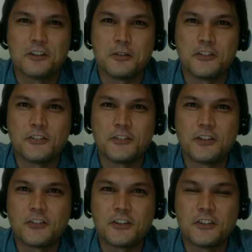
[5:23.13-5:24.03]
know, is
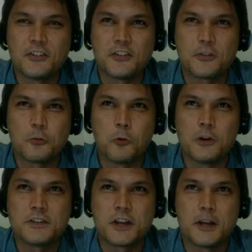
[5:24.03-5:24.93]
this a
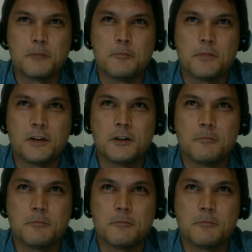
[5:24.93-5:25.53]
one-time